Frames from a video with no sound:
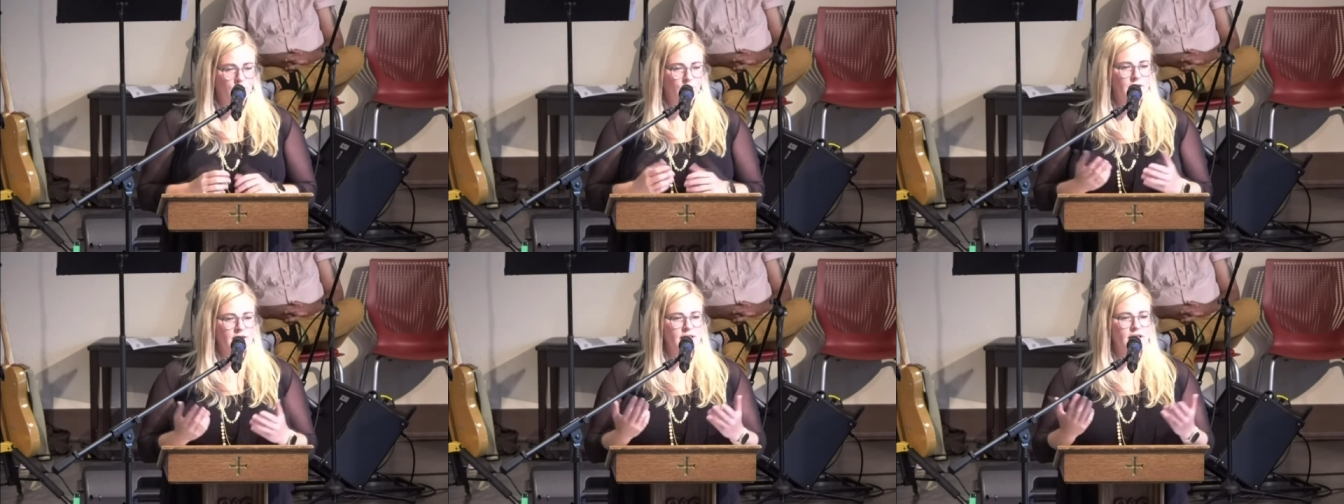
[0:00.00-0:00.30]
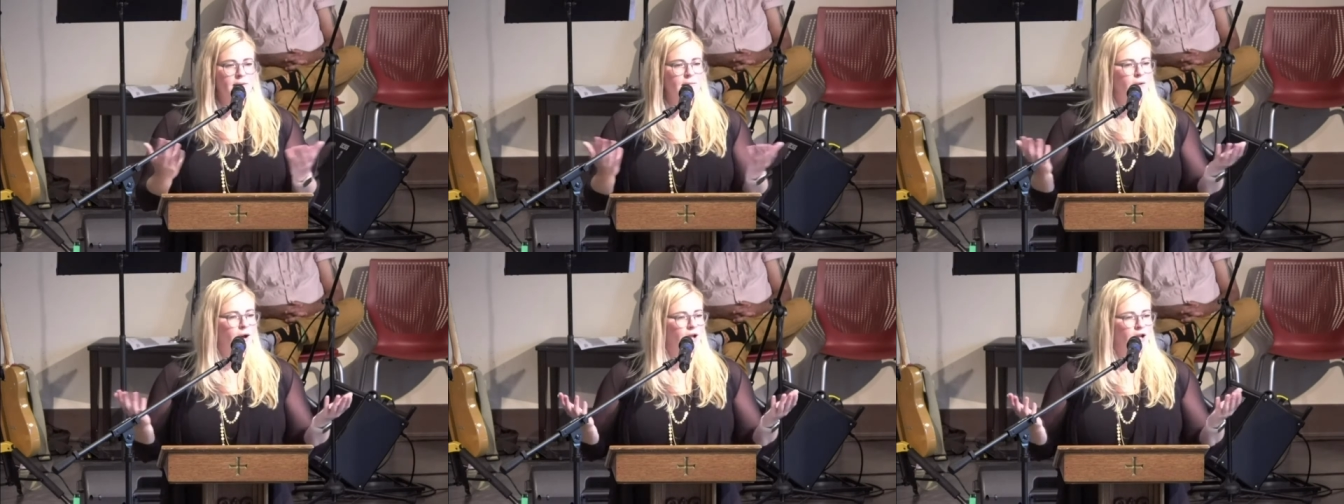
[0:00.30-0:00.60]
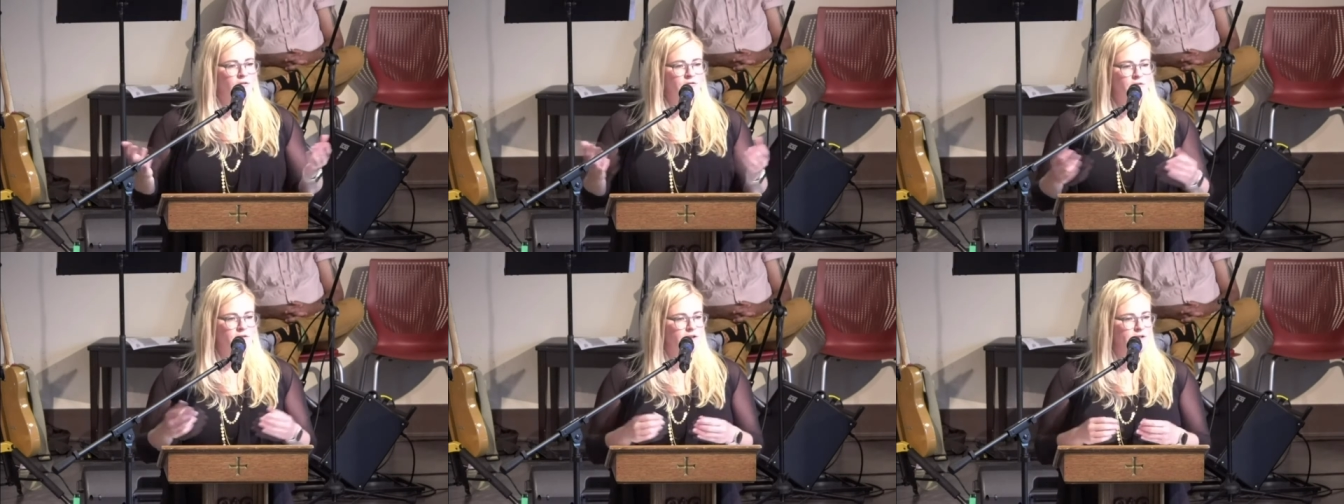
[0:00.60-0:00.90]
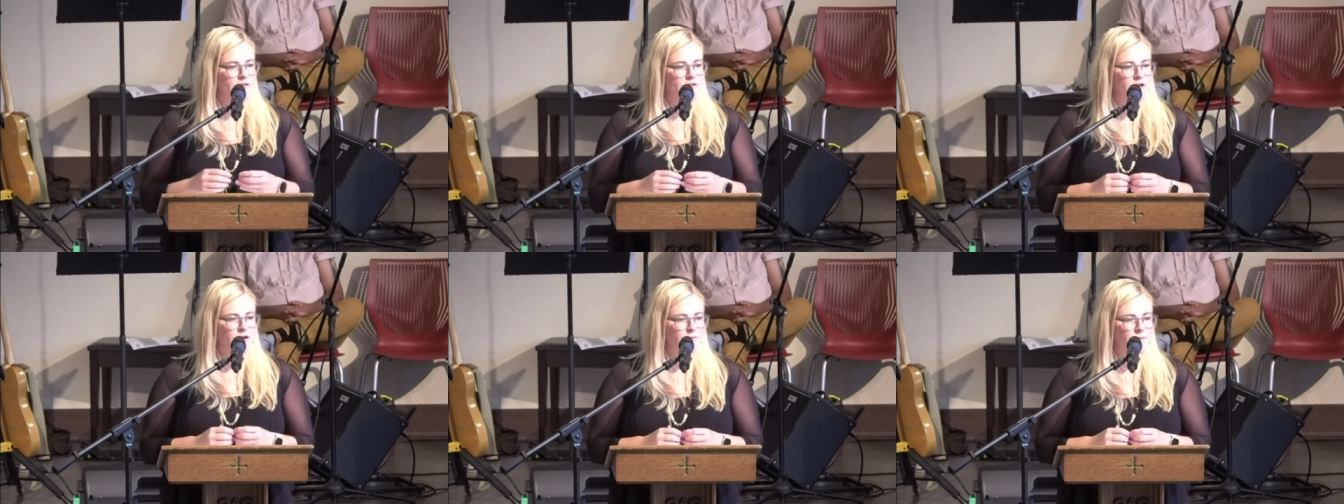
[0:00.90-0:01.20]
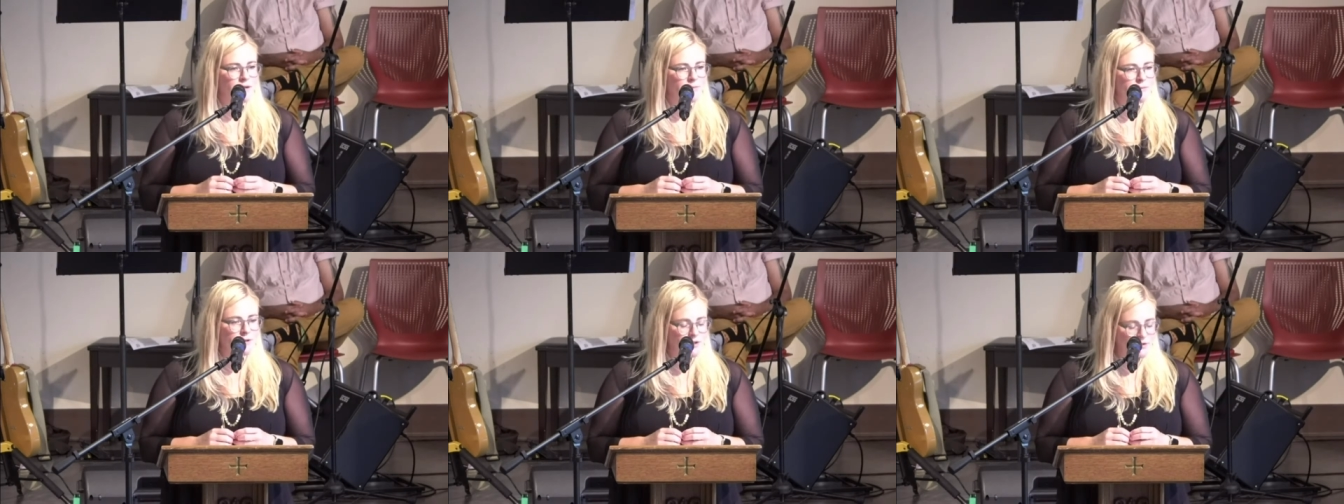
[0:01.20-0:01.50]
We see a model for this in
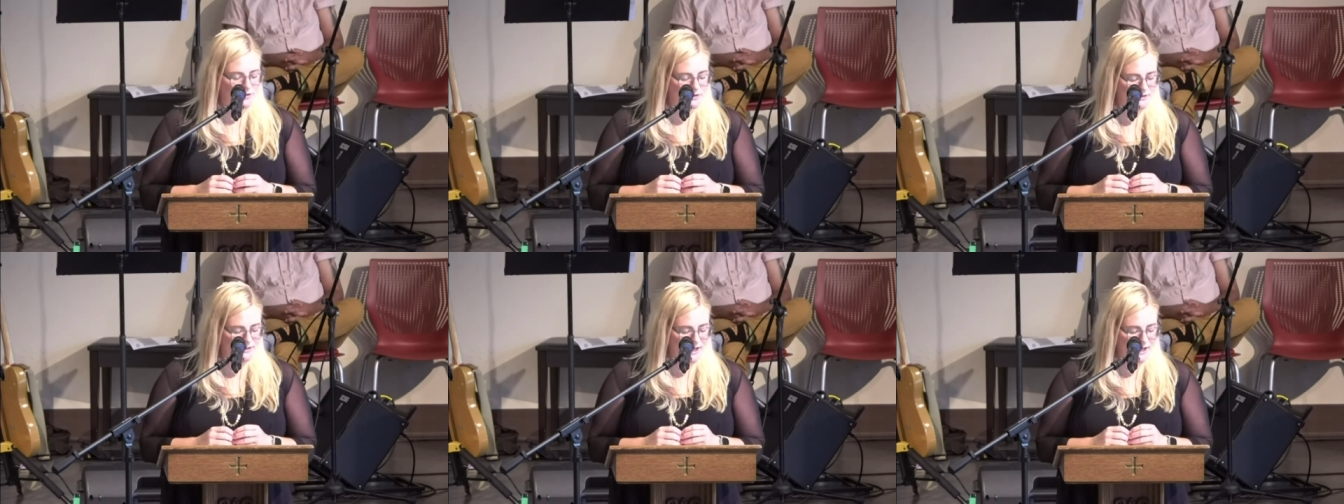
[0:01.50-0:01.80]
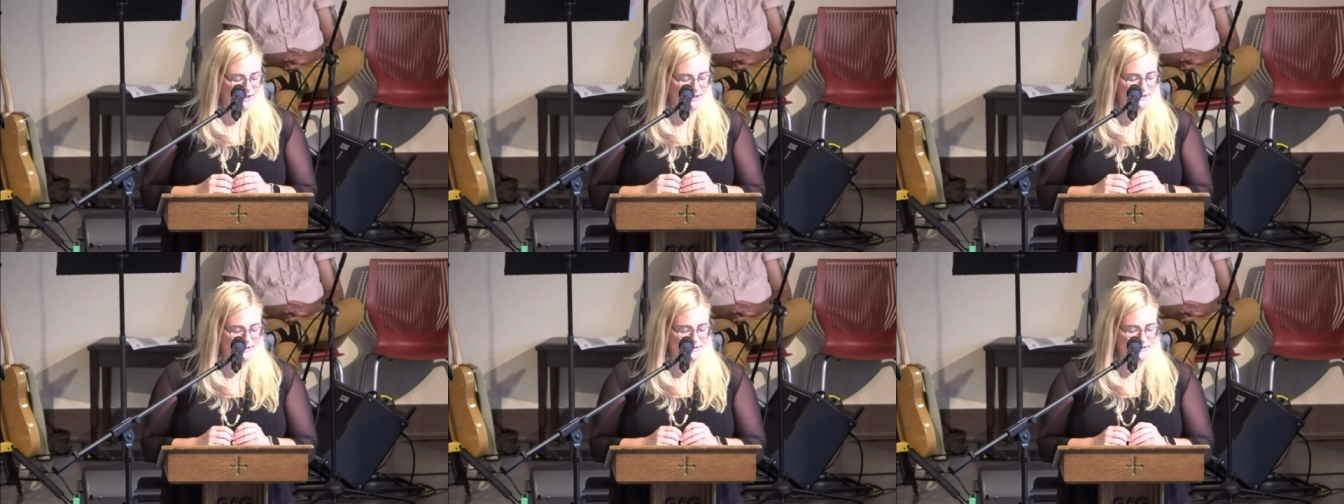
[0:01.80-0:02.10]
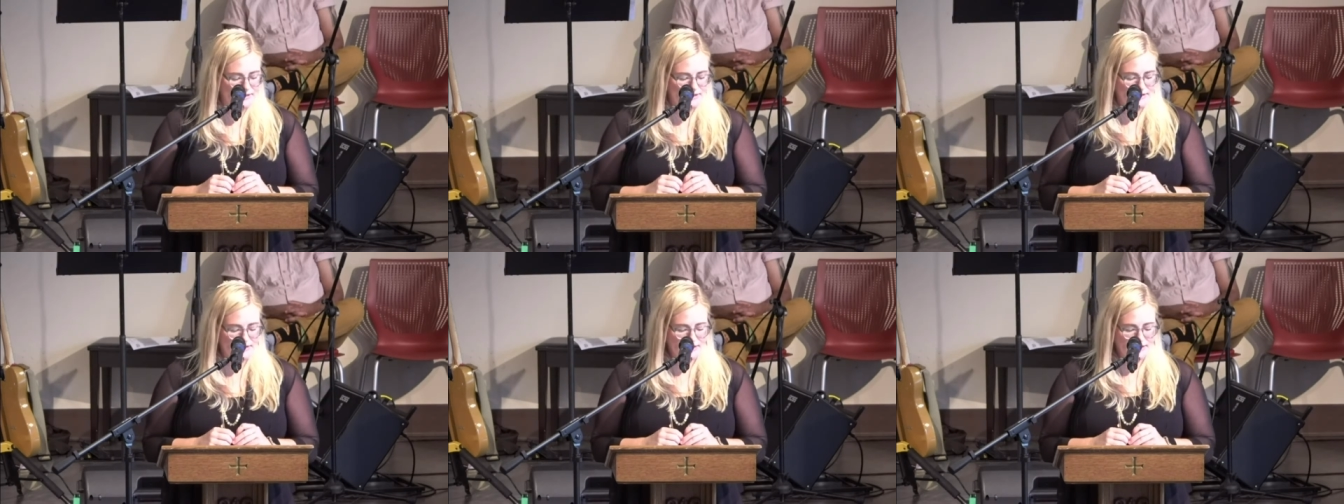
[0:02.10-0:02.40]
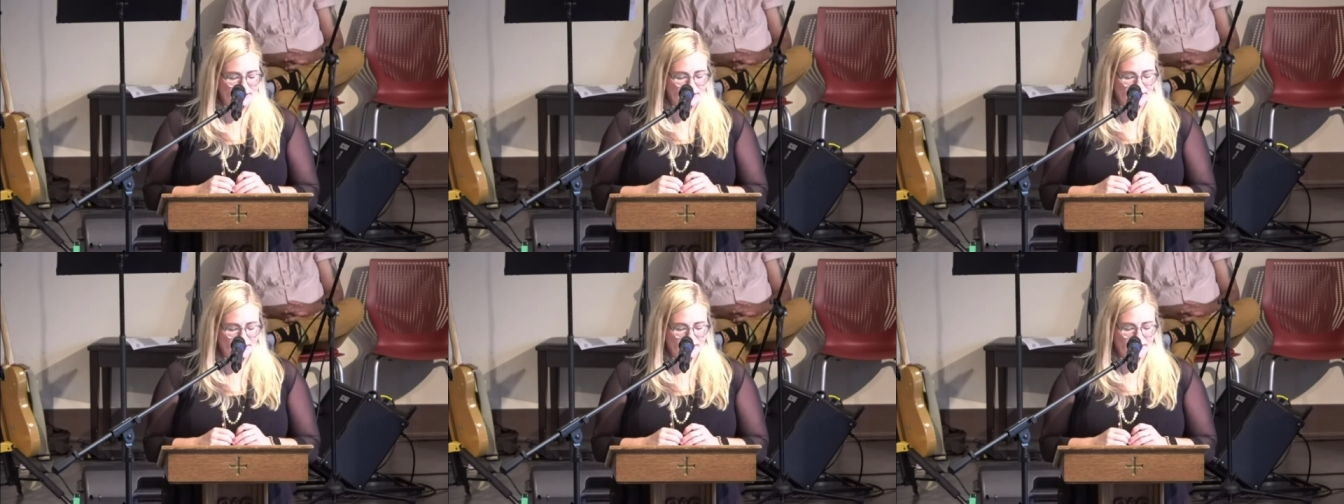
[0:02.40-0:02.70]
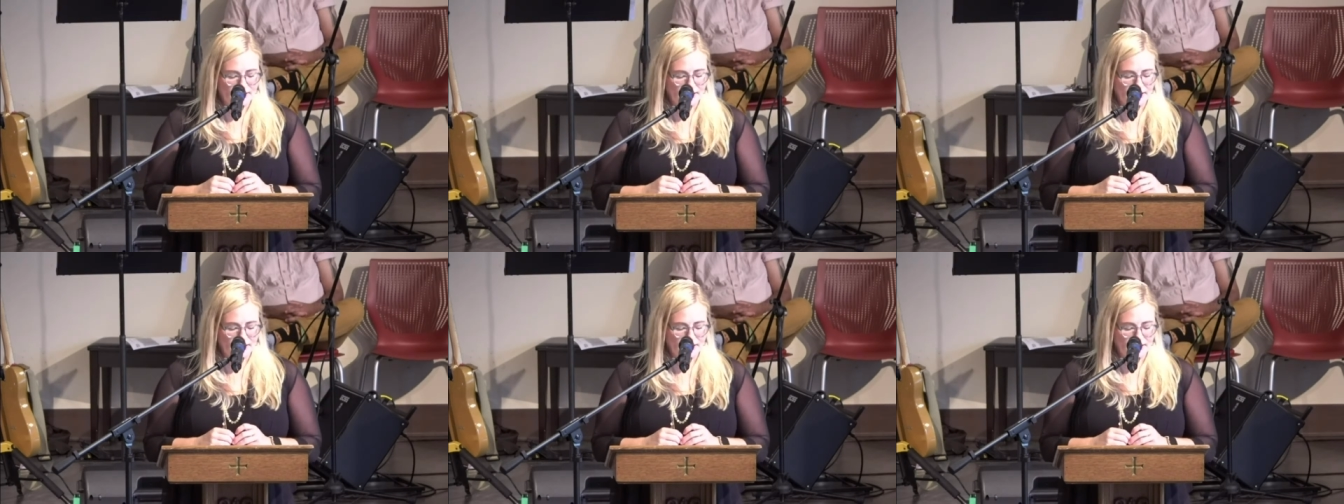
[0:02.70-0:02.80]
our biblical texts.